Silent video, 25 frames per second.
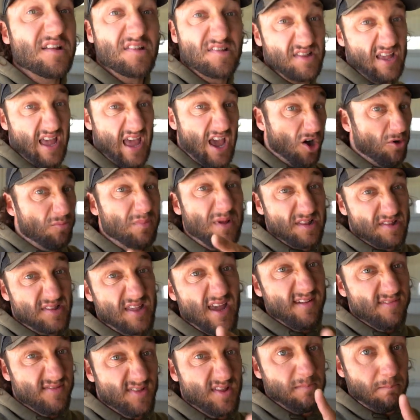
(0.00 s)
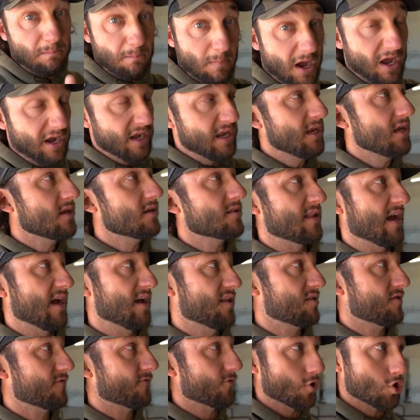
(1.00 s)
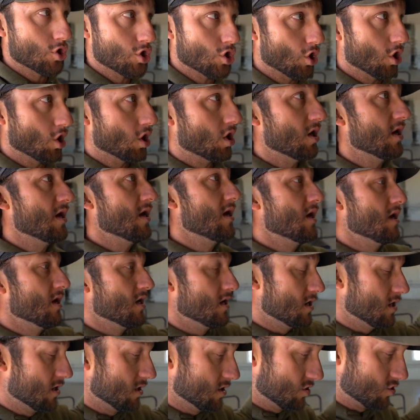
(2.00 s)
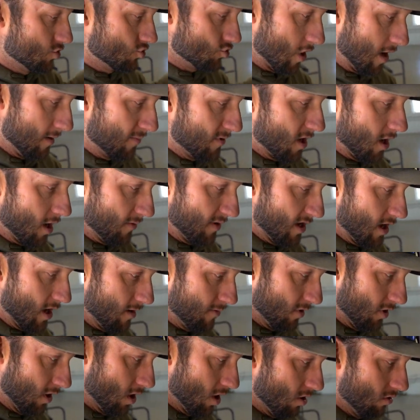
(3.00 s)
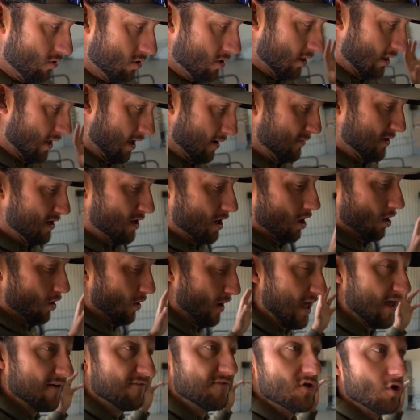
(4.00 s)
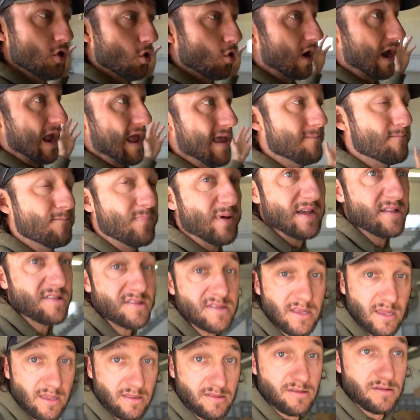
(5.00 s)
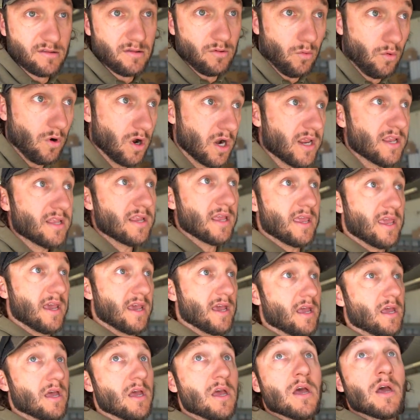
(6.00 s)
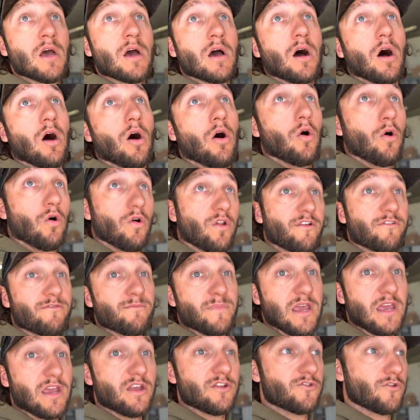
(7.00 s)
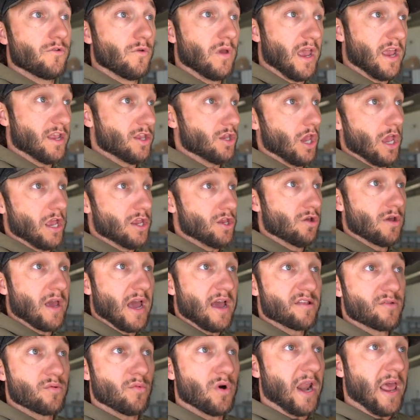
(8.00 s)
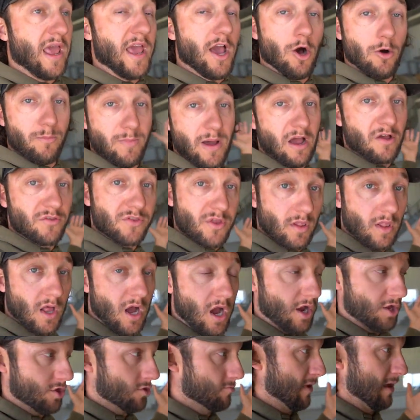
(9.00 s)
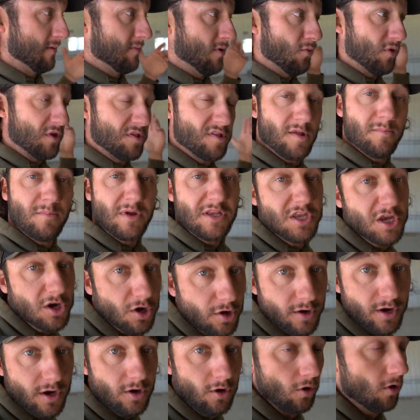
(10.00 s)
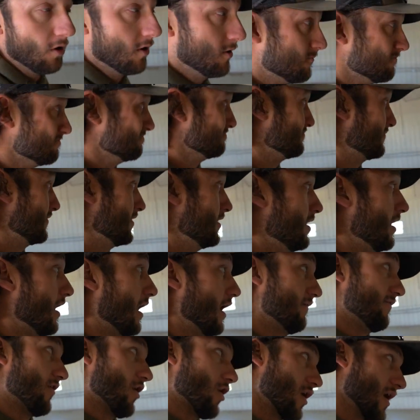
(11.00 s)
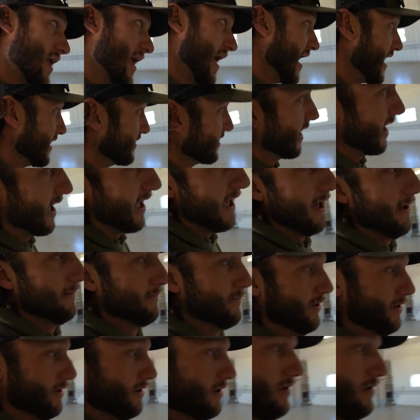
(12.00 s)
to help me save some money, that's for sure, drop a comment down below. Let me know. If you're a business wanting to get a hold of me and you guys want to help out the lodge, maybe with some material, I've already had that happen.